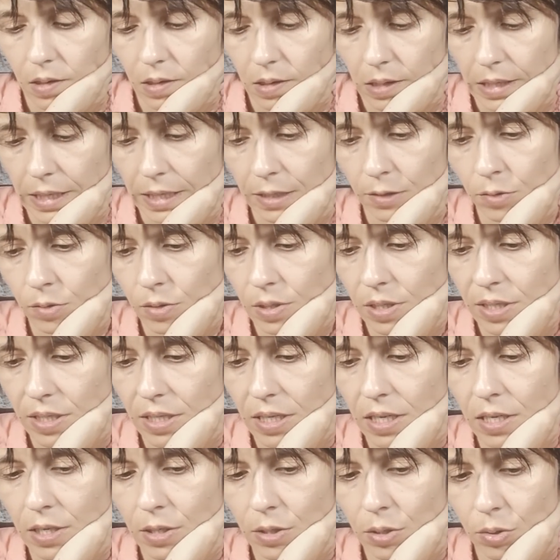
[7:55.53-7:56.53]
I don't
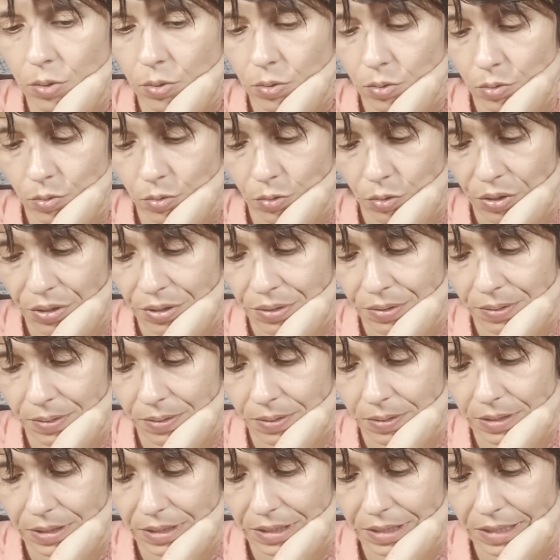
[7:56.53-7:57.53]
see you
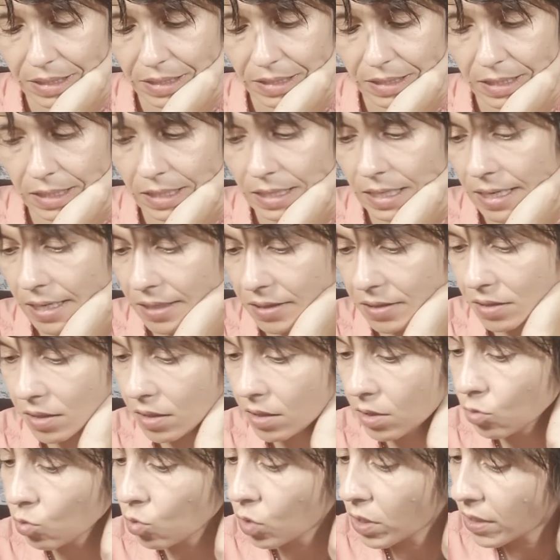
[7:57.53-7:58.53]

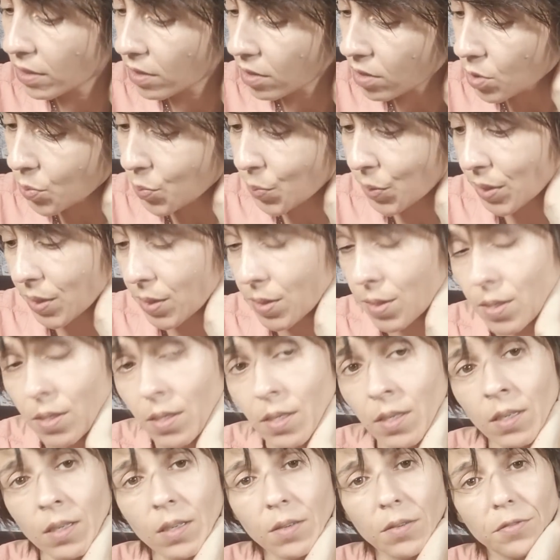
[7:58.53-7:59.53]
connected with this
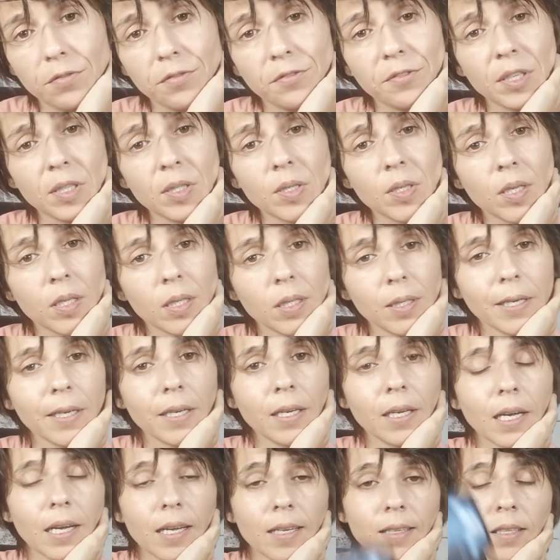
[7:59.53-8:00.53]
person
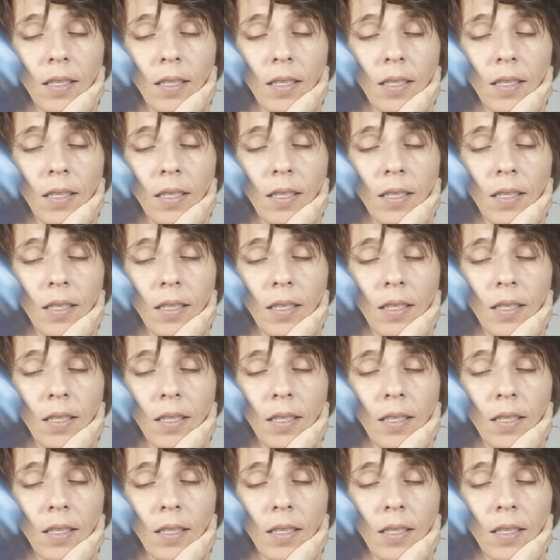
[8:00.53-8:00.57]
physically at